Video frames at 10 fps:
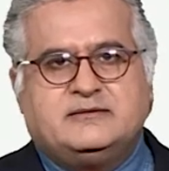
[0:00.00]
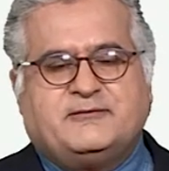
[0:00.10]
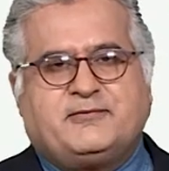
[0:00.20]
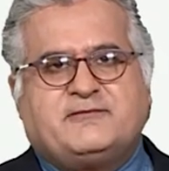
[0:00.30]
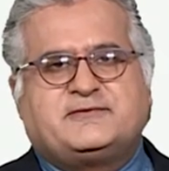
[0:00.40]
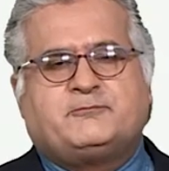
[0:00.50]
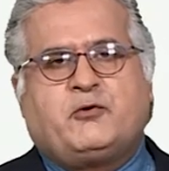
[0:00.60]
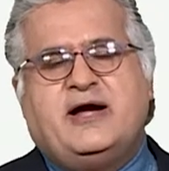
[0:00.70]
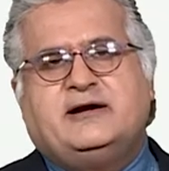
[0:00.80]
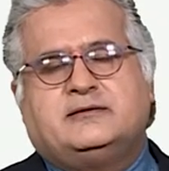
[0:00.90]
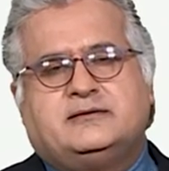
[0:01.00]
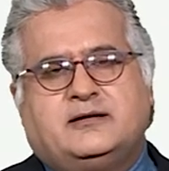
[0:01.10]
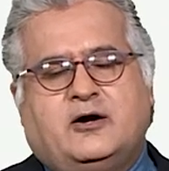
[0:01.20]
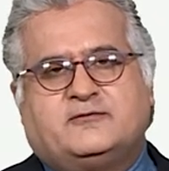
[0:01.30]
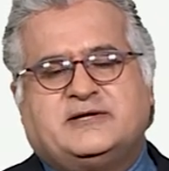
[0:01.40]
The fifth point
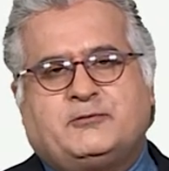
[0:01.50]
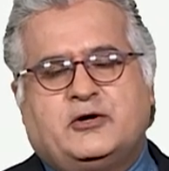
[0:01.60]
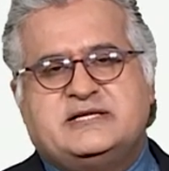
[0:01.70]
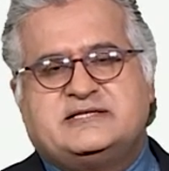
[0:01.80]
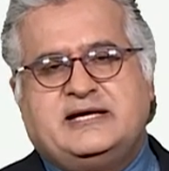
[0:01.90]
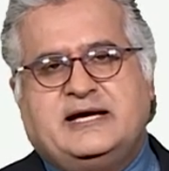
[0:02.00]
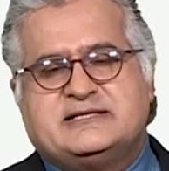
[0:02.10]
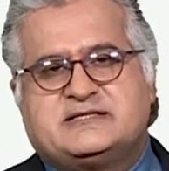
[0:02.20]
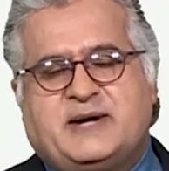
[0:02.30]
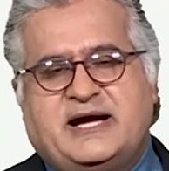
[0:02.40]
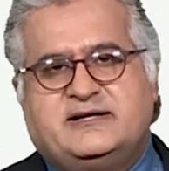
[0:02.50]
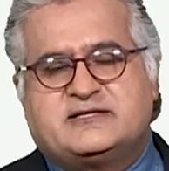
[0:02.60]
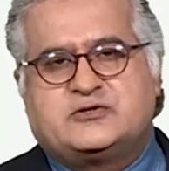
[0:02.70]
of the policy is, my dear